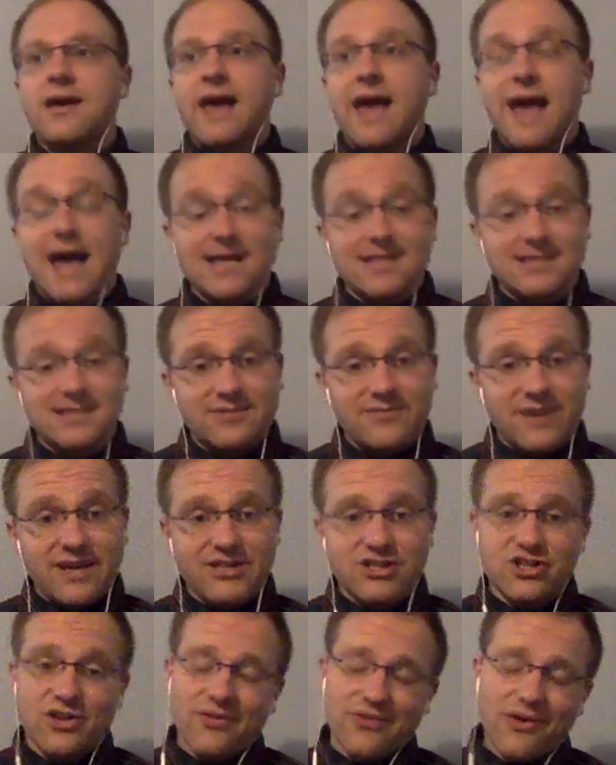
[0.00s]

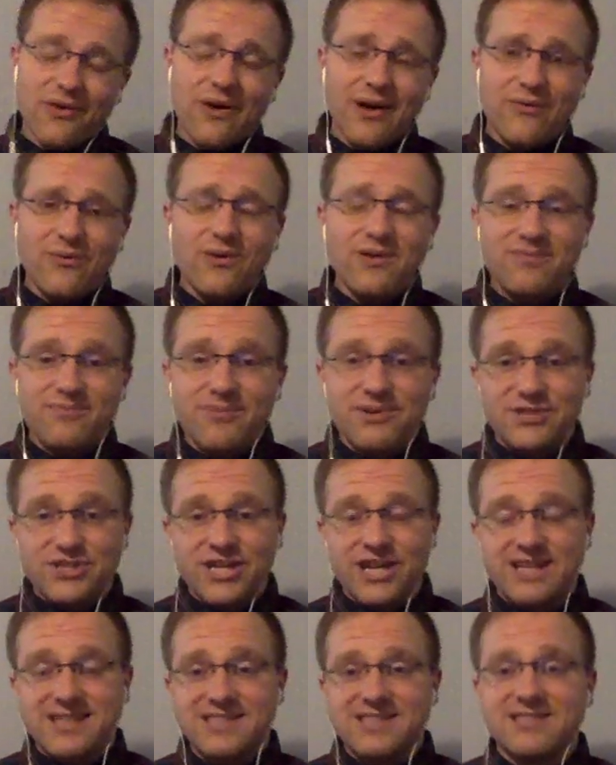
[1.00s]
estimation, though I would
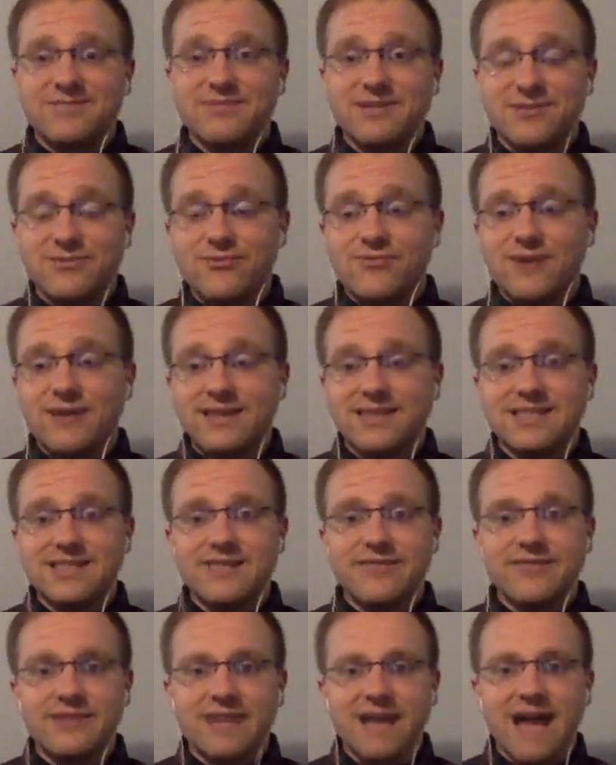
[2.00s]
project it to be
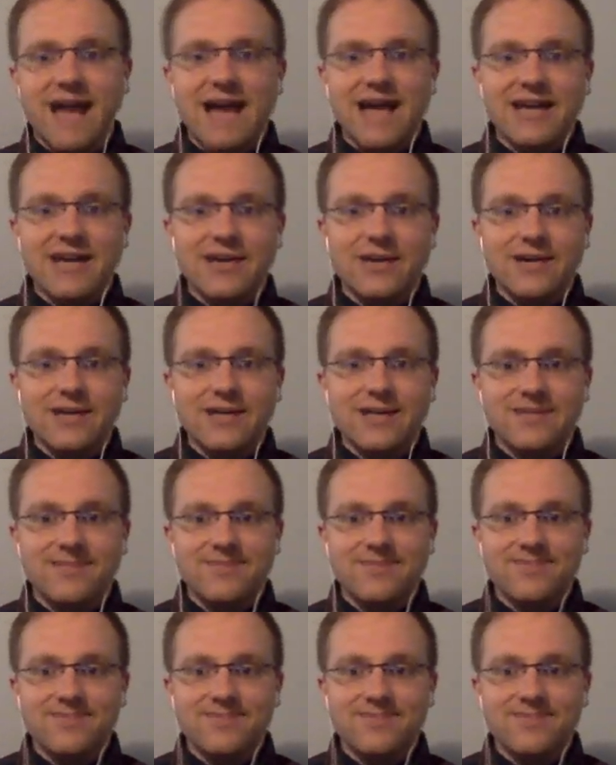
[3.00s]
relatively accurate.